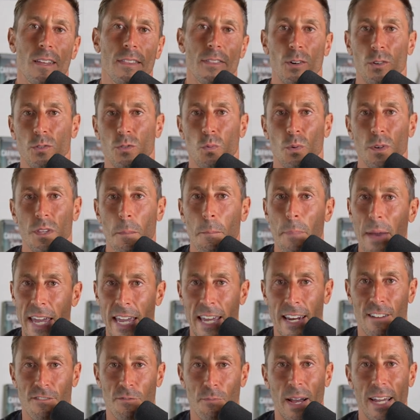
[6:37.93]
Those were the
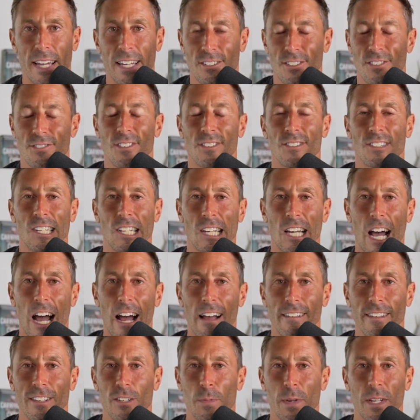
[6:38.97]
bane of my existence in
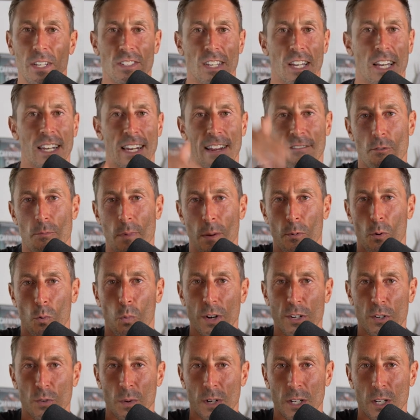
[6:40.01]
college because I can never remember
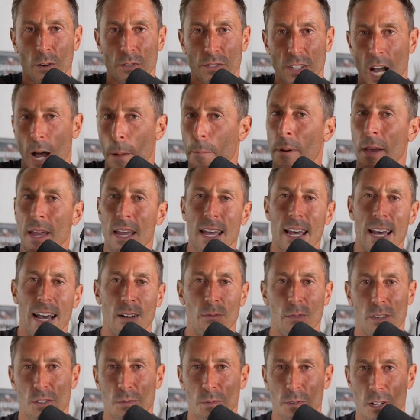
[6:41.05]
which one goes up
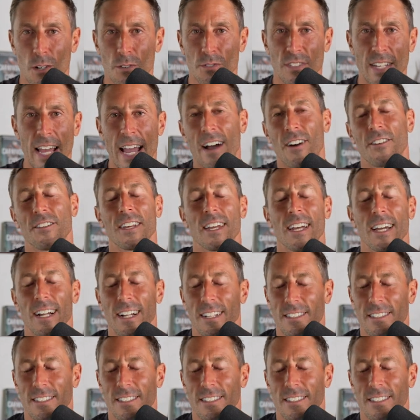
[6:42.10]
and which one goes down.